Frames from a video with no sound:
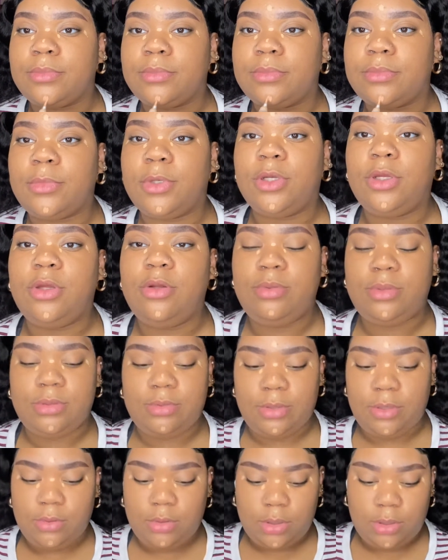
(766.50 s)
My cupid's
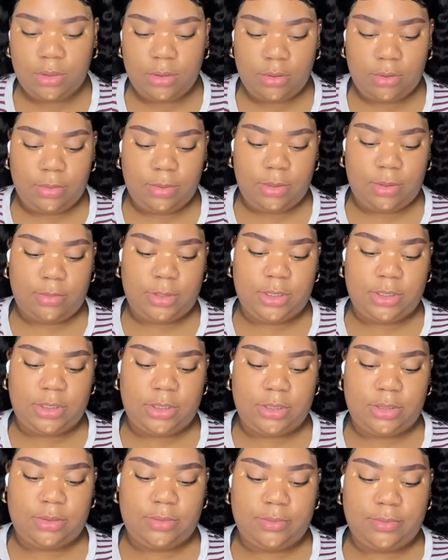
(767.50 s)
bow, and a little bit on my
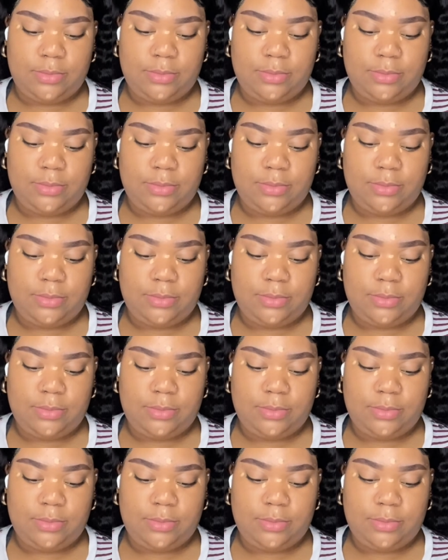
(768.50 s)
chin.